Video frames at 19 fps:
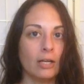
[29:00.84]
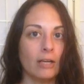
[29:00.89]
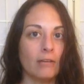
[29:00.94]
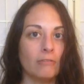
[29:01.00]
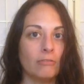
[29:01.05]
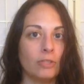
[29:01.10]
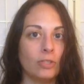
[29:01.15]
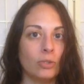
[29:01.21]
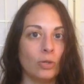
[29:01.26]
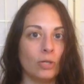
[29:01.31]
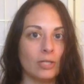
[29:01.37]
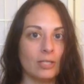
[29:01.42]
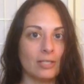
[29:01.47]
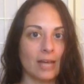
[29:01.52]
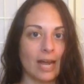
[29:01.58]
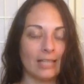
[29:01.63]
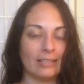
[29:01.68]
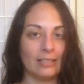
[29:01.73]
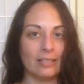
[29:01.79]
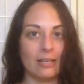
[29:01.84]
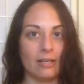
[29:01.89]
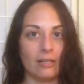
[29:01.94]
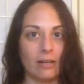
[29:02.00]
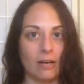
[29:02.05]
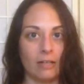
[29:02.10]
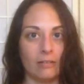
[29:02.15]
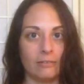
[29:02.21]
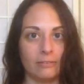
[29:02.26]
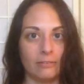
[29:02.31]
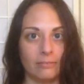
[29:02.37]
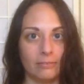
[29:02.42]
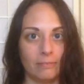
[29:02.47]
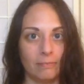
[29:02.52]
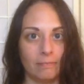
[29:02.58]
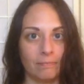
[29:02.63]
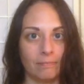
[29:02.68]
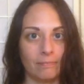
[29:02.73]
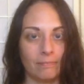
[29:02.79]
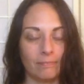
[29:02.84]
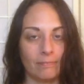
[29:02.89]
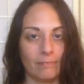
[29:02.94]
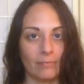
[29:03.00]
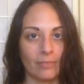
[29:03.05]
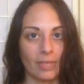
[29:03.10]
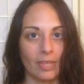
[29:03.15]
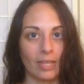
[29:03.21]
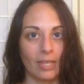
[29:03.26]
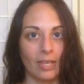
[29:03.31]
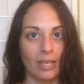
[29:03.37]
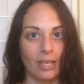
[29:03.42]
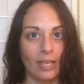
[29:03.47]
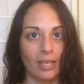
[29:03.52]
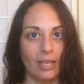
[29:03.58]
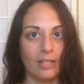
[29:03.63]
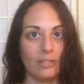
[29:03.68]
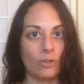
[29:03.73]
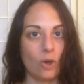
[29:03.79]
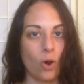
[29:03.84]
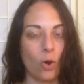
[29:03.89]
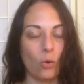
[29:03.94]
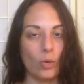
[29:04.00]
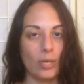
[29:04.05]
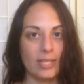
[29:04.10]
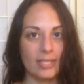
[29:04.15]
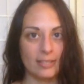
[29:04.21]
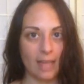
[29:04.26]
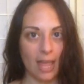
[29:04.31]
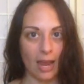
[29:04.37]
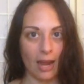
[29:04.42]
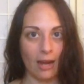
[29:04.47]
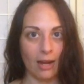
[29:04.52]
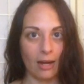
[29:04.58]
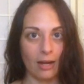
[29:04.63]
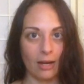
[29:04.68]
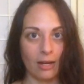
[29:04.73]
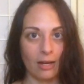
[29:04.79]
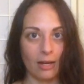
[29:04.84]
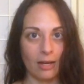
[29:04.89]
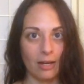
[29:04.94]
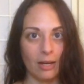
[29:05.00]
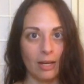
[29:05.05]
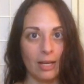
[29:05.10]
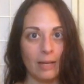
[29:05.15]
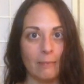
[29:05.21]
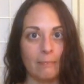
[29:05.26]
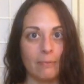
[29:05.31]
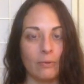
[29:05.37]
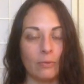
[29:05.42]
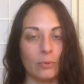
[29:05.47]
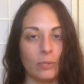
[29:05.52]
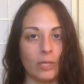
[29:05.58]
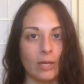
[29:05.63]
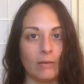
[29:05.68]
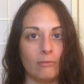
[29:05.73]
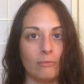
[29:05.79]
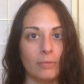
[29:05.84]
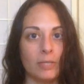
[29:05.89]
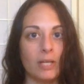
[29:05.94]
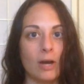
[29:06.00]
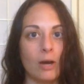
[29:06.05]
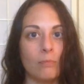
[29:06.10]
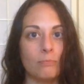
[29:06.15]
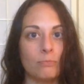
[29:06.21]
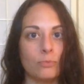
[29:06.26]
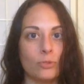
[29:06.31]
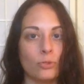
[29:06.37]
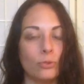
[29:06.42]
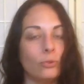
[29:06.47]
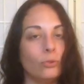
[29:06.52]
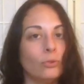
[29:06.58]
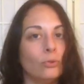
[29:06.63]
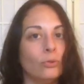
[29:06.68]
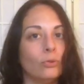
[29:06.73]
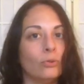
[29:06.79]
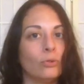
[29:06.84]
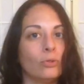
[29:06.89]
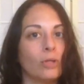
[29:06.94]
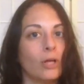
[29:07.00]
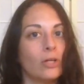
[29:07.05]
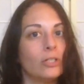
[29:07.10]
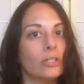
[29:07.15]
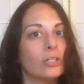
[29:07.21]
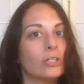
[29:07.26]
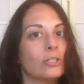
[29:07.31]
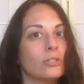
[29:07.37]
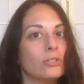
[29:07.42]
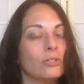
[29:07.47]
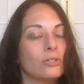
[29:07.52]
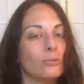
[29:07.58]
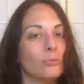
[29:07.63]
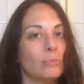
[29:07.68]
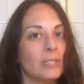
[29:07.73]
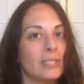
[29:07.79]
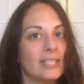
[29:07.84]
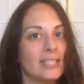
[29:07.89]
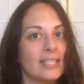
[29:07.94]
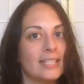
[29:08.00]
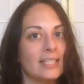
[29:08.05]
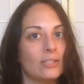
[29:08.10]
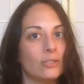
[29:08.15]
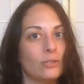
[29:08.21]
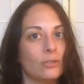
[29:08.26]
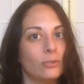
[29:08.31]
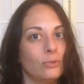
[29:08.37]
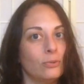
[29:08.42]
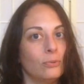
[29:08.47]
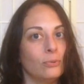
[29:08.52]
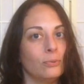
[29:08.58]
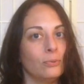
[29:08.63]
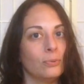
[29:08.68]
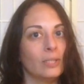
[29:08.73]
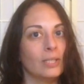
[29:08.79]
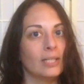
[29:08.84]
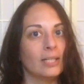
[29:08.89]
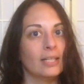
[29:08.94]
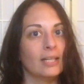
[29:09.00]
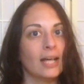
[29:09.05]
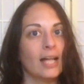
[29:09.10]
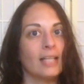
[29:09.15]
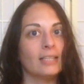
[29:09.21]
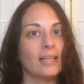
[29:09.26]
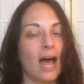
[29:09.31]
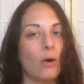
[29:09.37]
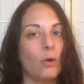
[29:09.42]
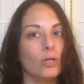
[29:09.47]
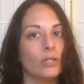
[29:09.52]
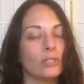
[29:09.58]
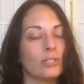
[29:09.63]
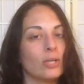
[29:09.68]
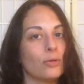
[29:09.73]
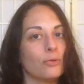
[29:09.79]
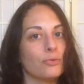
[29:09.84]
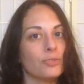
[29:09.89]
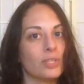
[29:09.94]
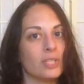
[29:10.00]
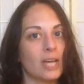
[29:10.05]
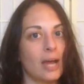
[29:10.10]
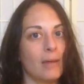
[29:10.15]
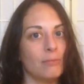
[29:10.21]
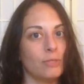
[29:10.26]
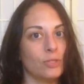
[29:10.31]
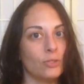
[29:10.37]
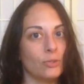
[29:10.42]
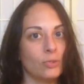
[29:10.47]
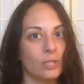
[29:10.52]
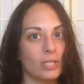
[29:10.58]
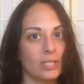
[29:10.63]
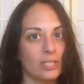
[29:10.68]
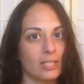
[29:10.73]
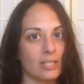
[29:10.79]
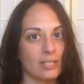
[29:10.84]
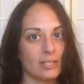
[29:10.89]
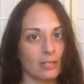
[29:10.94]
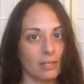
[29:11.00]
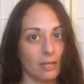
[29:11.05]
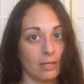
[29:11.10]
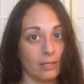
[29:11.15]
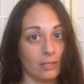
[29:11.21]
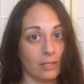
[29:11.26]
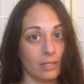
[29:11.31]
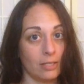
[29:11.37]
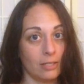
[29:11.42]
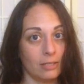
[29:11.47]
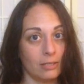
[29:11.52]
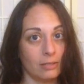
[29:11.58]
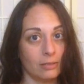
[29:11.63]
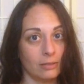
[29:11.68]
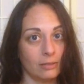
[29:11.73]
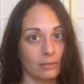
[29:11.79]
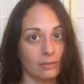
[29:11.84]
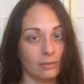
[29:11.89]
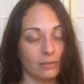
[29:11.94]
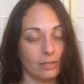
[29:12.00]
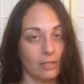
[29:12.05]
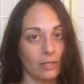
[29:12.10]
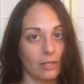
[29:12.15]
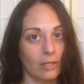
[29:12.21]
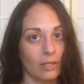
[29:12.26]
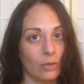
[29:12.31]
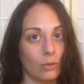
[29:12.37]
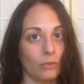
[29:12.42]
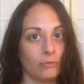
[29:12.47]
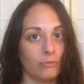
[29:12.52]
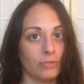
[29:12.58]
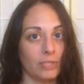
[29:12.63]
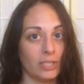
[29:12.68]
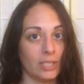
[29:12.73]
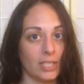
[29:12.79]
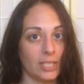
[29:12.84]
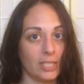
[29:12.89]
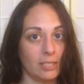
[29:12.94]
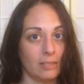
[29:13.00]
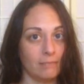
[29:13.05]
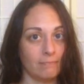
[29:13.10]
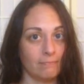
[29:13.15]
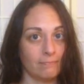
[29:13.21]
if you are silent enough. It's always there, but we have become too cluttered and too busy to allow ourselves the time to tune into this and hear it or feel it.